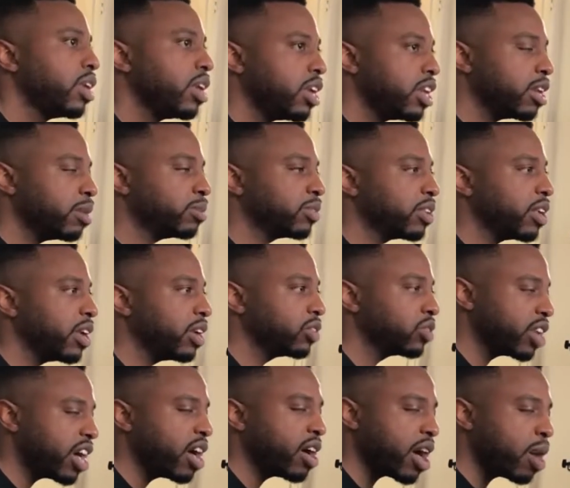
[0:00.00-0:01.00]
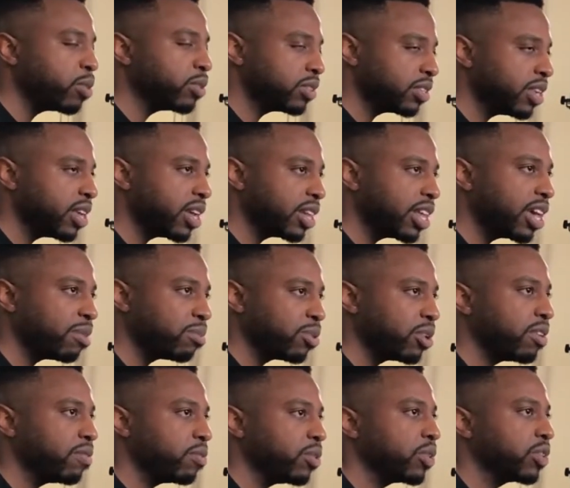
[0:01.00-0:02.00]
You know what I'm saying? So I was in LA
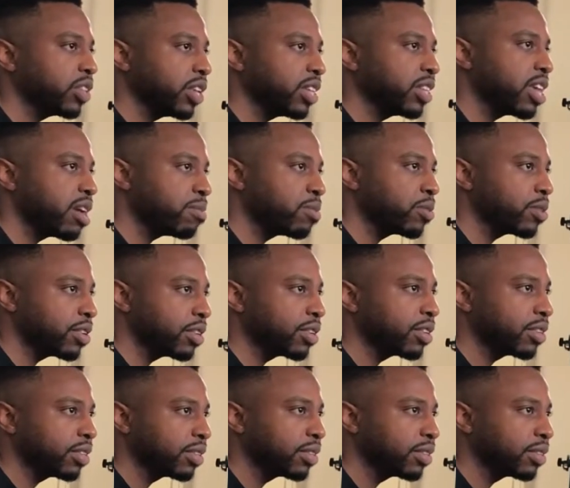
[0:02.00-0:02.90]
pretty frequently at that point.